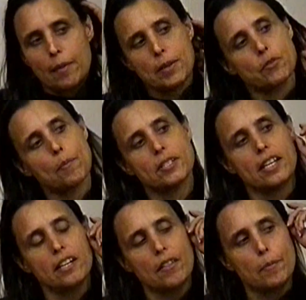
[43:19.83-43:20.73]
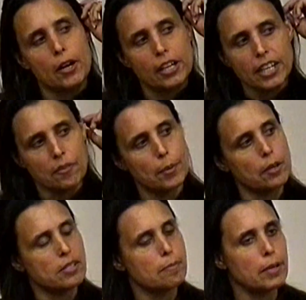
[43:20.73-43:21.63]
They misrepresent it on the market, and
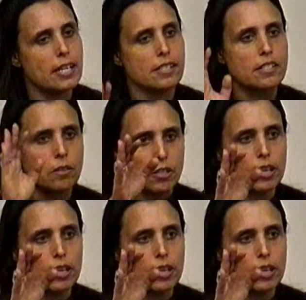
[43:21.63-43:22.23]
everybody goes and buys it.